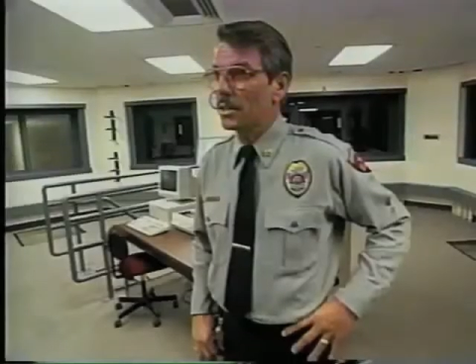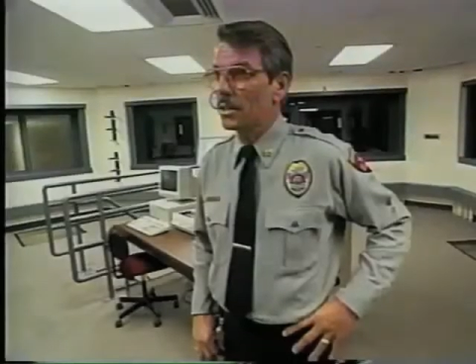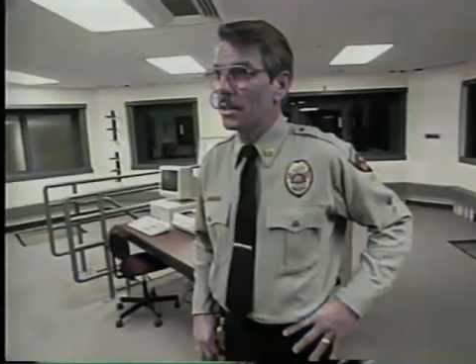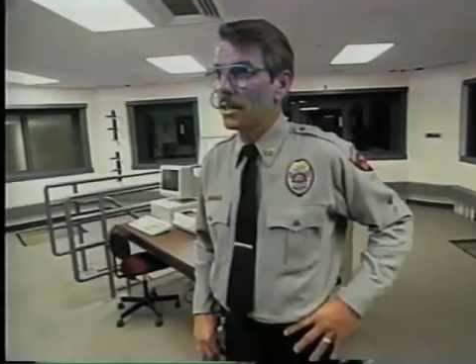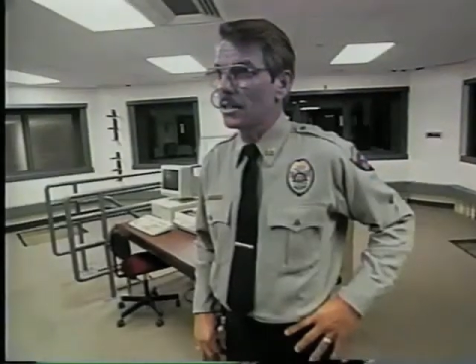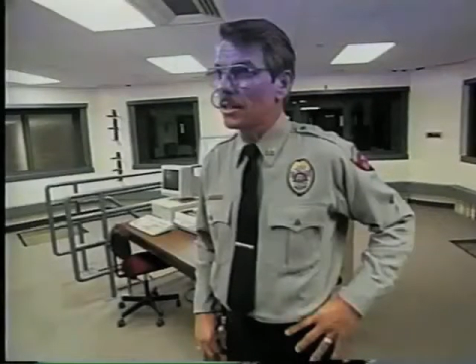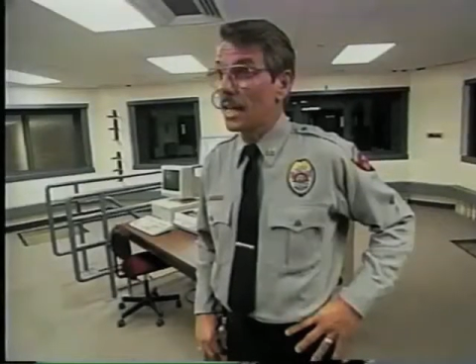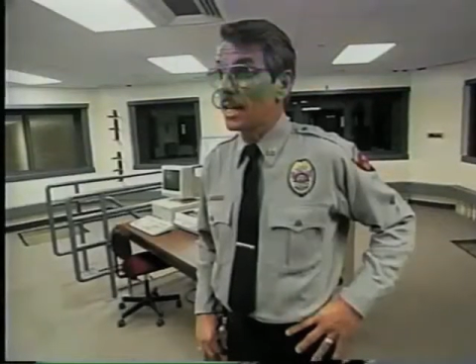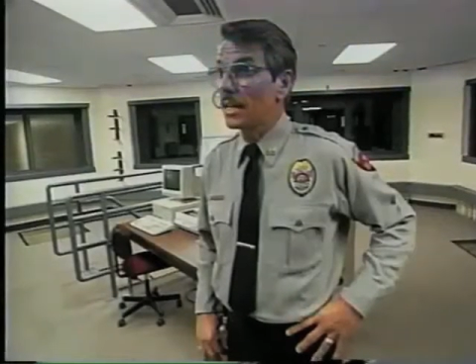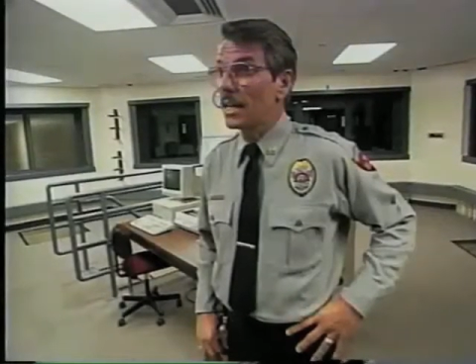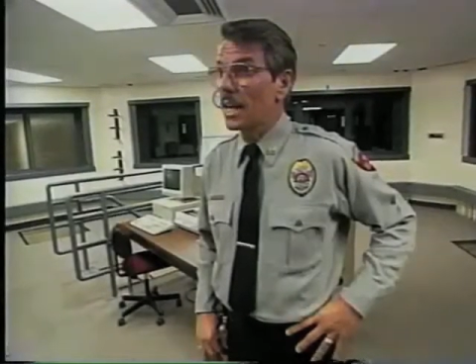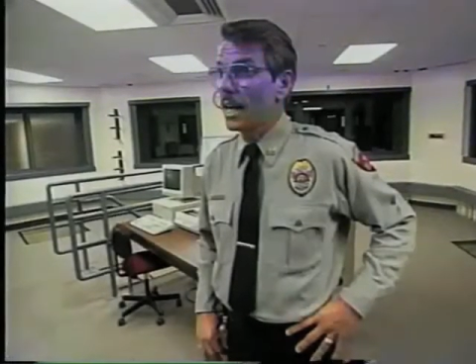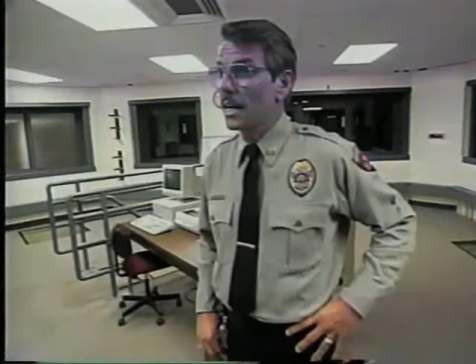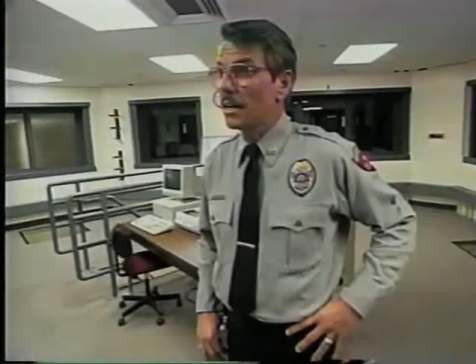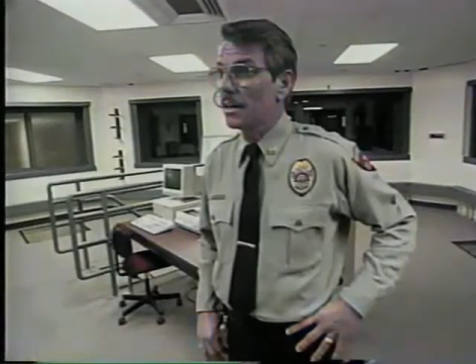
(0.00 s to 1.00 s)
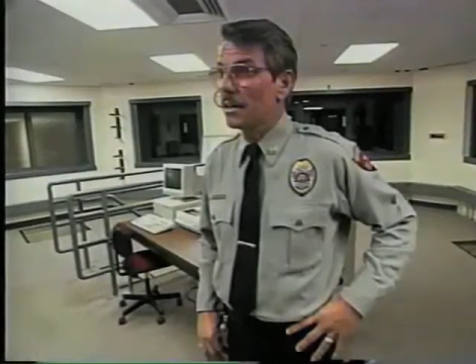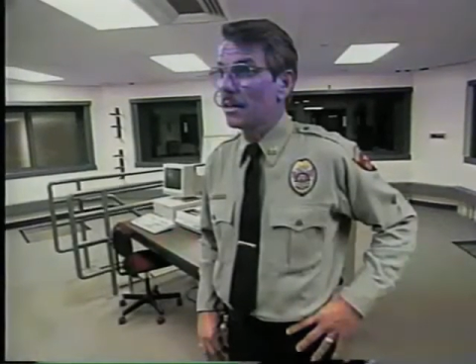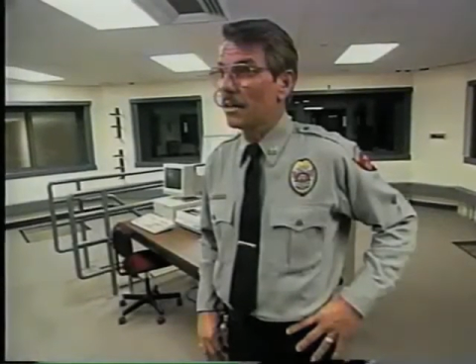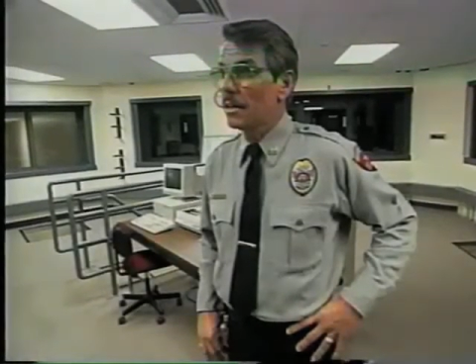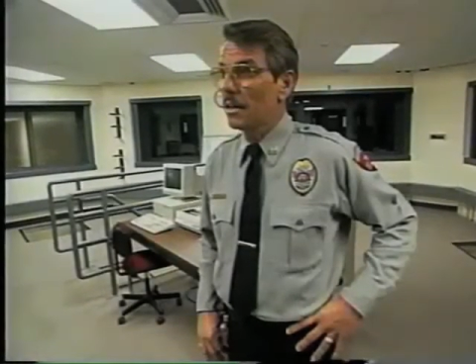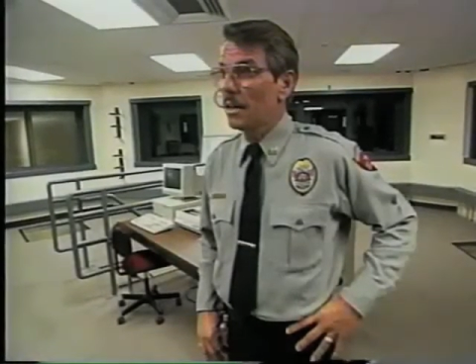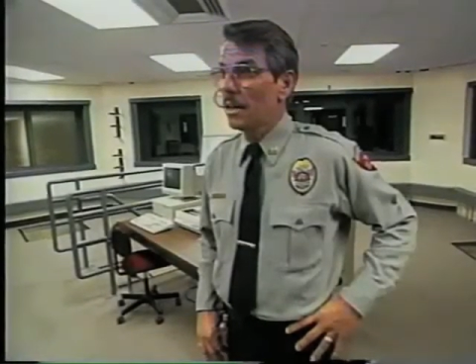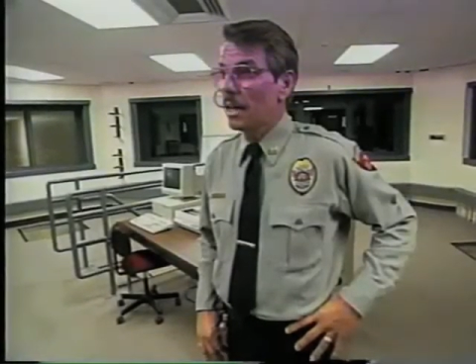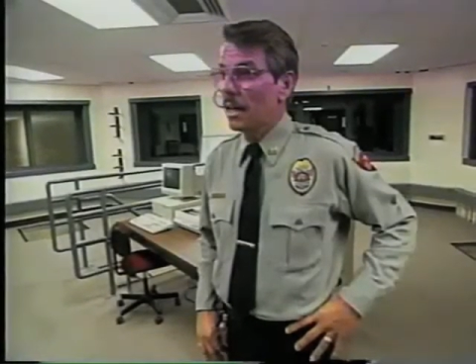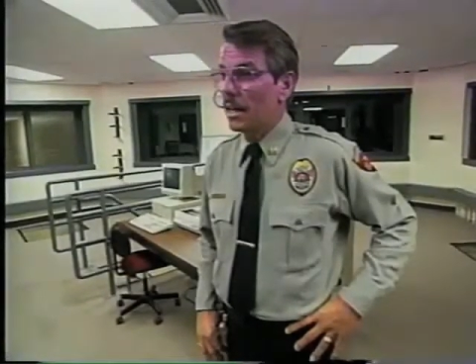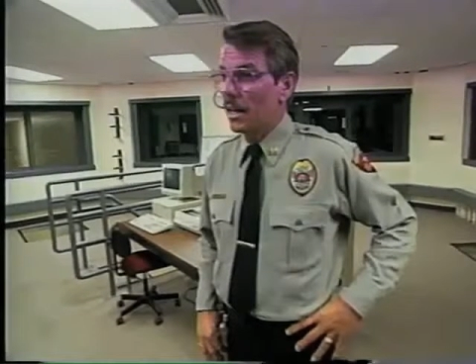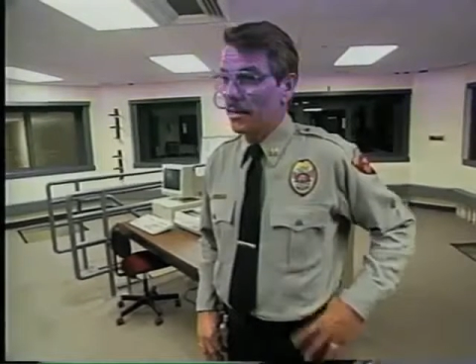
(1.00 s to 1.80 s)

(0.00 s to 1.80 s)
United States and Canada, yeah.